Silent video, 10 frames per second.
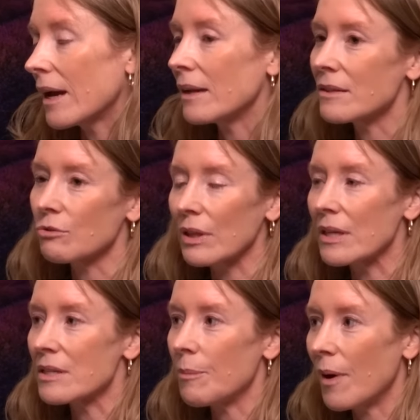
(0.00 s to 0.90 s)
and to
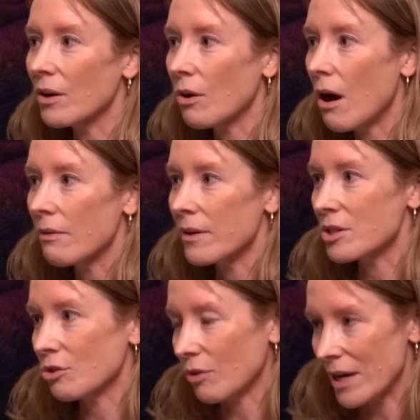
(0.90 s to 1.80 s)
really debunk all
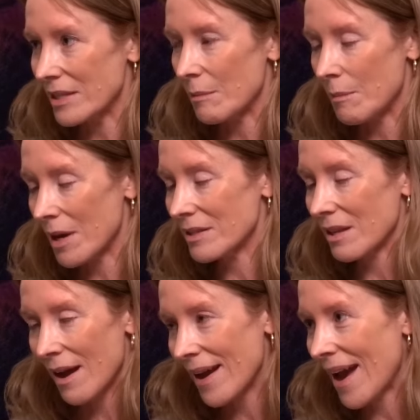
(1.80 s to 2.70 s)
these crazy myths
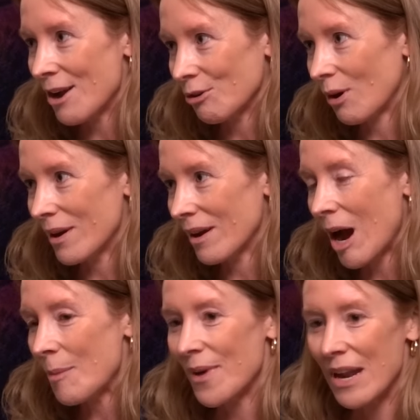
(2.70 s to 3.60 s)
that I had growing up,